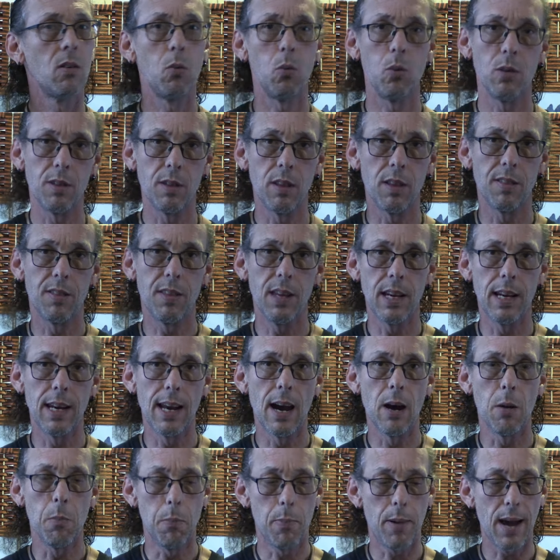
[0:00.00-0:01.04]
with the thinned
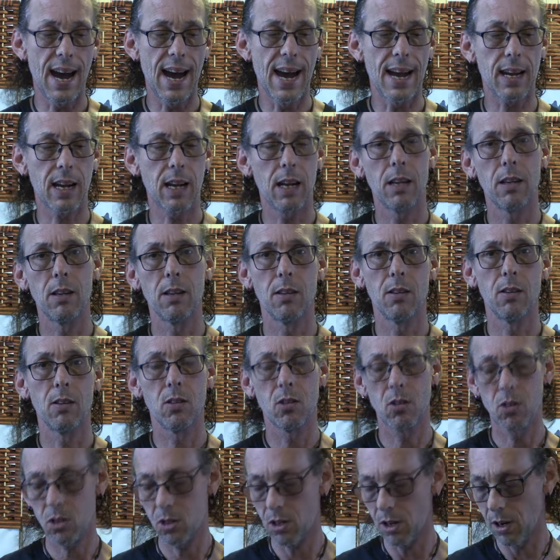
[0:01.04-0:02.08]
out back.
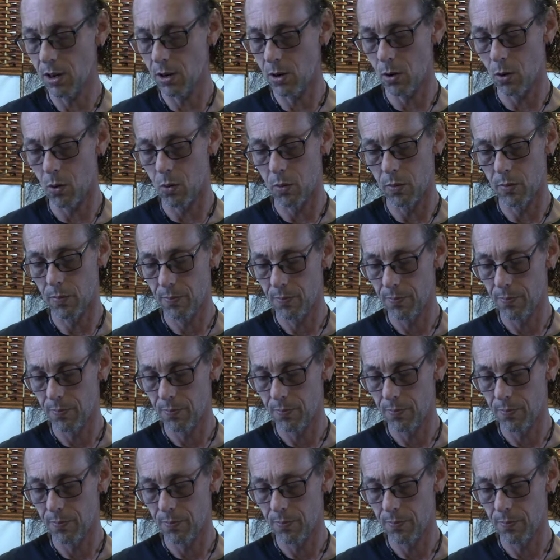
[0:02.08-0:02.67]
So